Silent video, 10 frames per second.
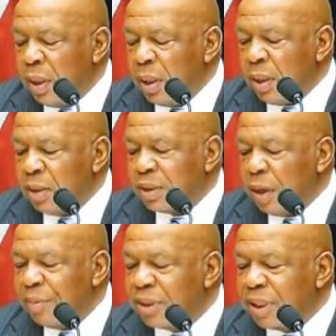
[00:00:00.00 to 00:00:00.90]
And
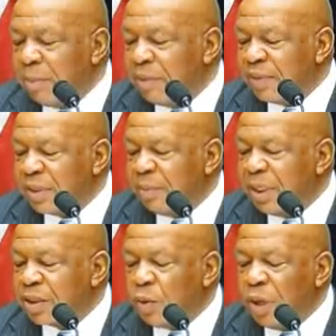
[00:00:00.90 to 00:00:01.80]
so, Mr. Chairman, if this
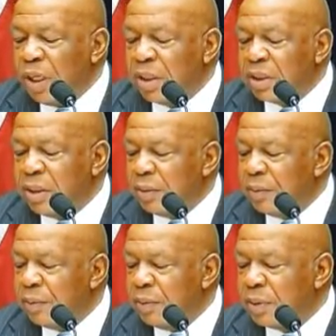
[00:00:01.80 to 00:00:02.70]
committee is going
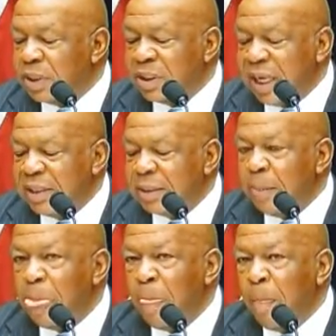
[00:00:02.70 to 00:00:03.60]
to suggest
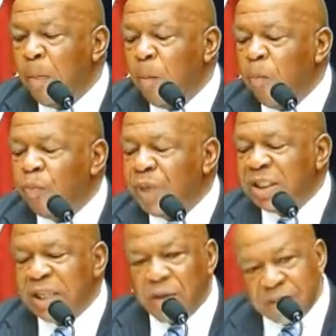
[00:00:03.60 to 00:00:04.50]

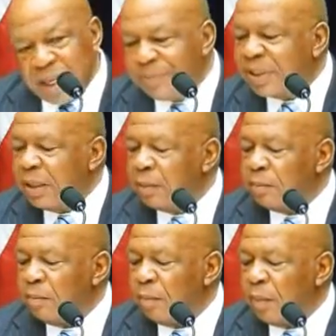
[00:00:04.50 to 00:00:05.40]
that General Dempsey,
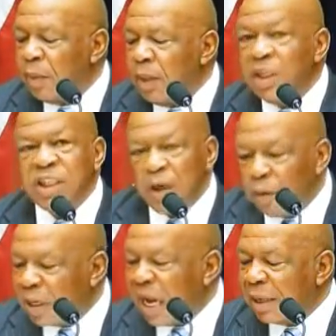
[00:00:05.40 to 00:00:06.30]

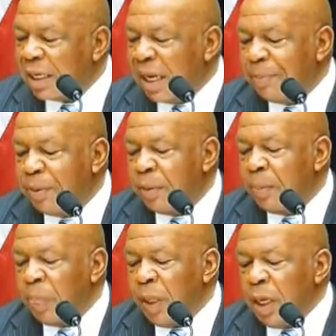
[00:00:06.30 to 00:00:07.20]
General Clapper,
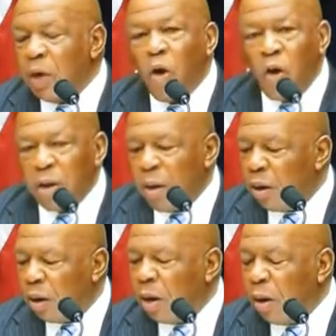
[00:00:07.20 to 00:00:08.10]
and all
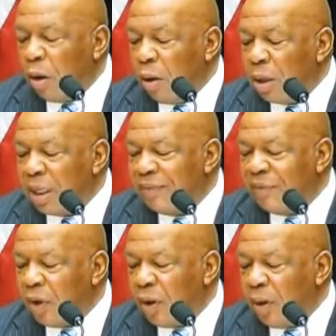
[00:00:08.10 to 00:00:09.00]
are all
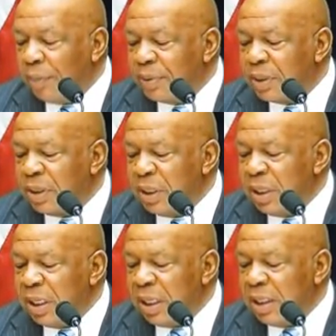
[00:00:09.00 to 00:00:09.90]
involved
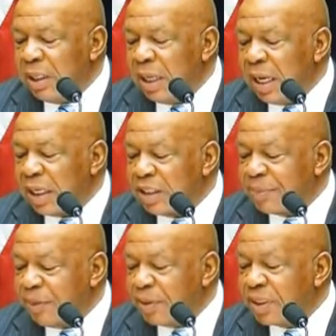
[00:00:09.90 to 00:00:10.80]
in a
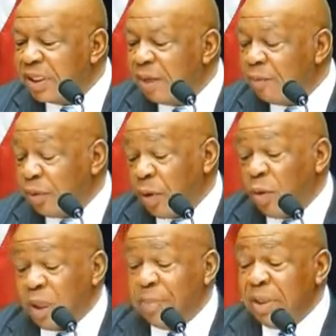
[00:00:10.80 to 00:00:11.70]
conspiracy of
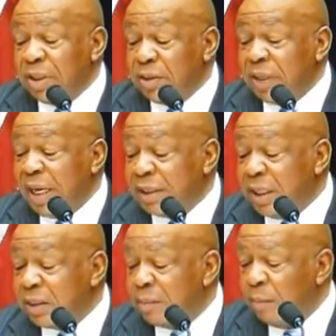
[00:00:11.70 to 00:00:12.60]
withholding military assets